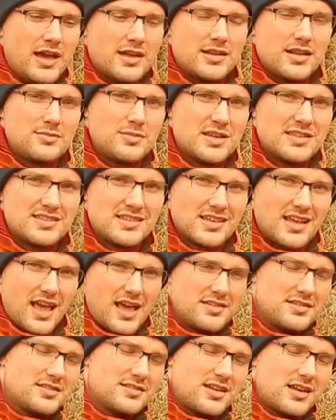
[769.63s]
And that means the
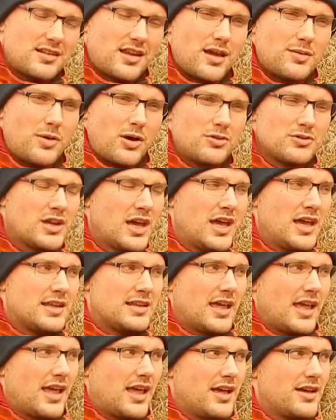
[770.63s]
gases that come out,
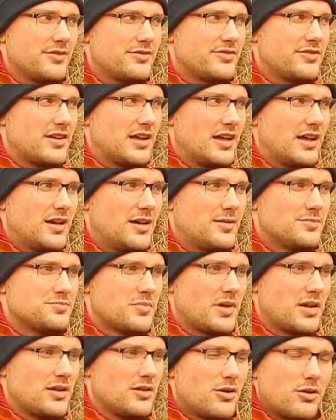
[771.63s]
they have
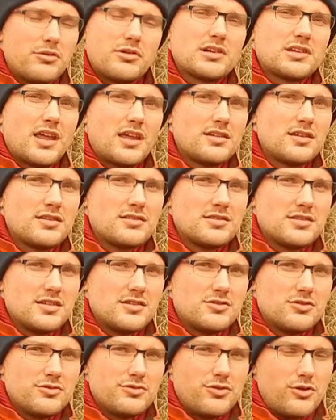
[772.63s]
um, a lower tendency
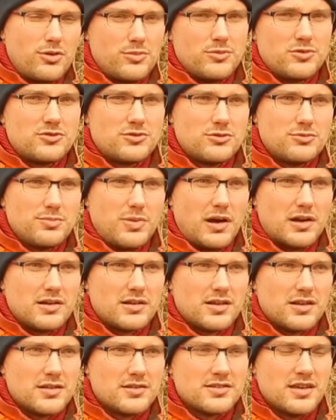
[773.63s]
to form soot
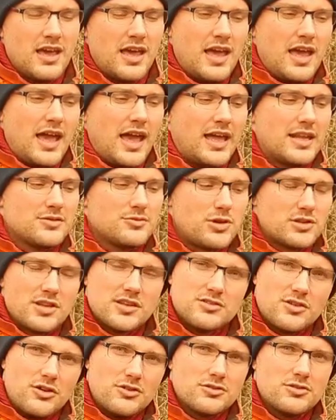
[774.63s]
particles. And what
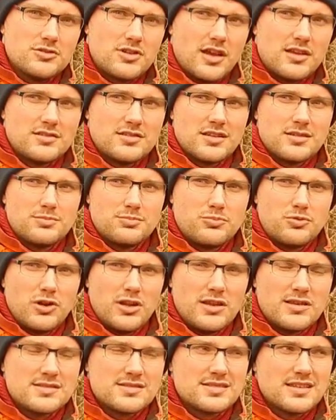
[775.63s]
this also does, it
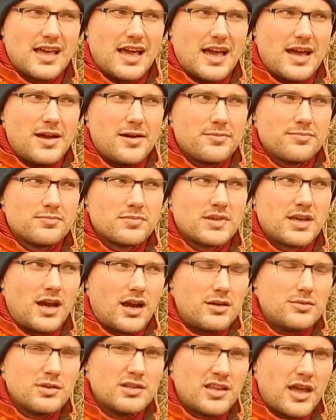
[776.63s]
brings um,
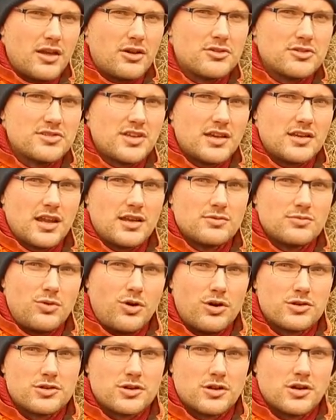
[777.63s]
carbon dioxide and
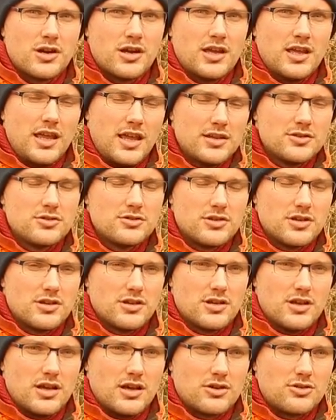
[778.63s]
water into
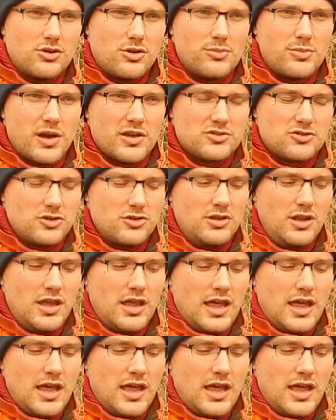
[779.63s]
the uh, combustion,